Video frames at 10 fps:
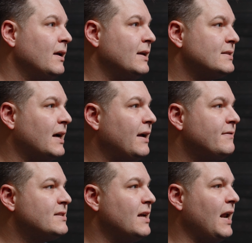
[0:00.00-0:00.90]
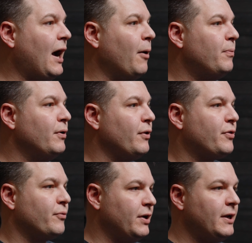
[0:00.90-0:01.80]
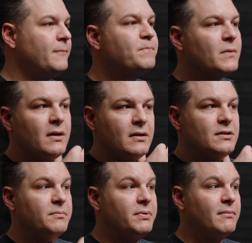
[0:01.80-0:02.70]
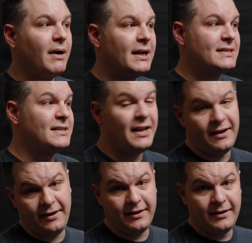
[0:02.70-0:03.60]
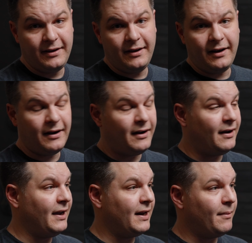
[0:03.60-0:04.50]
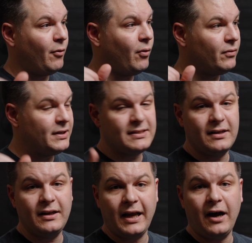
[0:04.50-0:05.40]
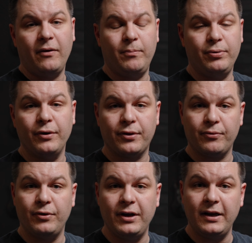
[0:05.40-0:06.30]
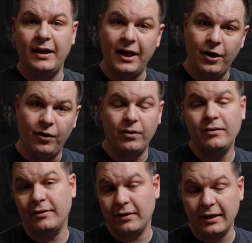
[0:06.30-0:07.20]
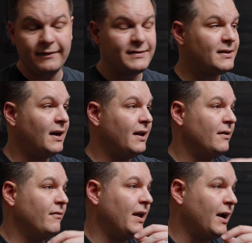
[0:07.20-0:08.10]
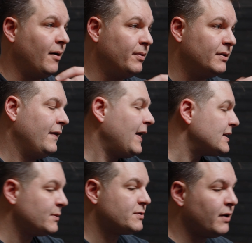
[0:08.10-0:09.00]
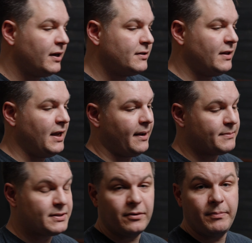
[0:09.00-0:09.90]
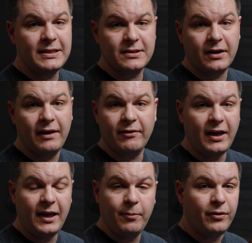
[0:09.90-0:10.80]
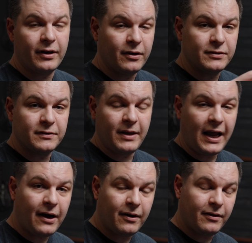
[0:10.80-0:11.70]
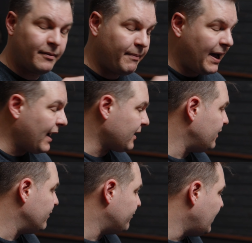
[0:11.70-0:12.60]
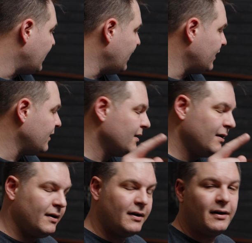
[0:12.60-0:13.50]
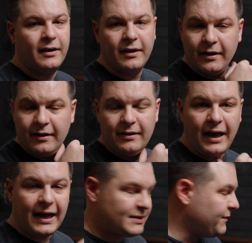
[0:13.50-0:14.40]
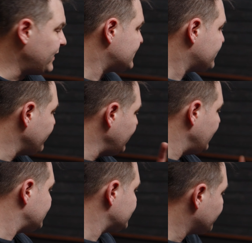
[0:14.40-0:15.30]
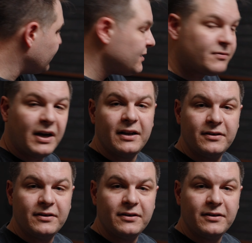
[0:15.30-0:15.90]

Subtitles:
is I have set output 3 to be my send. And I'm only sending output 3L, the left side of that output. And that's what's running to the amp. So basically I have a cable that goes from the back of my Axe-FX III, and it just runs right